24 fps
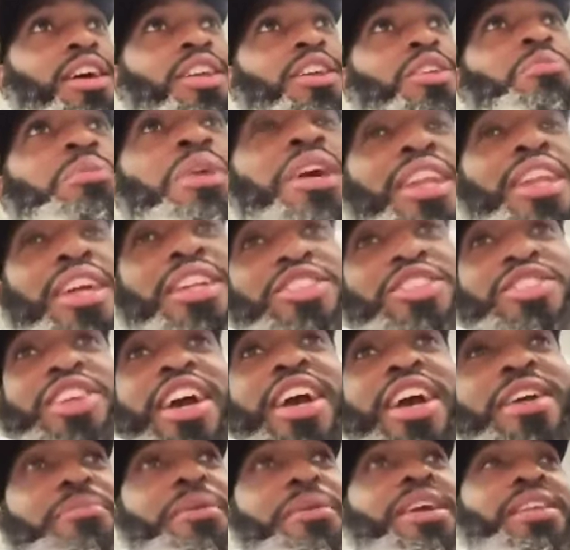The man I
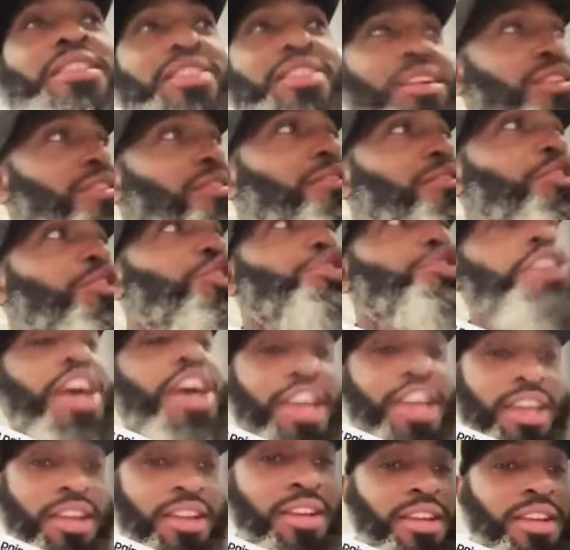try, make, that will
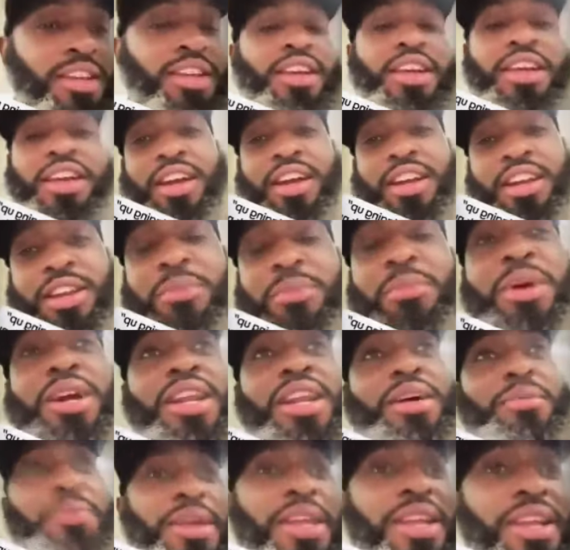try. The
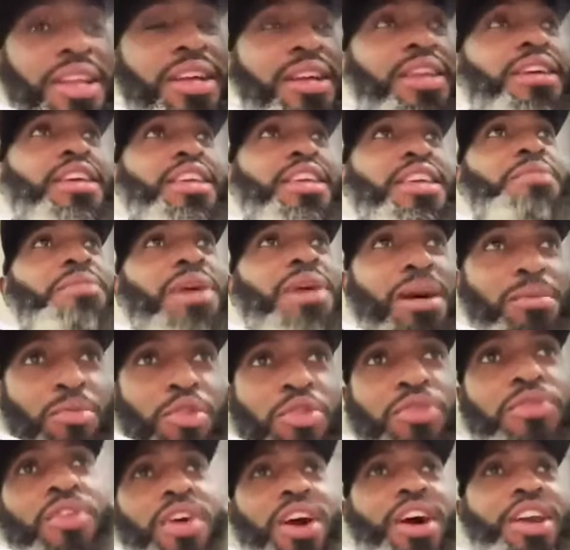man I make him and
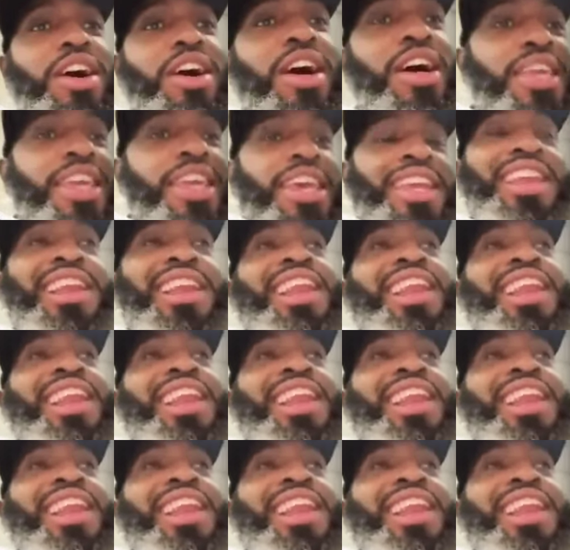Movado again,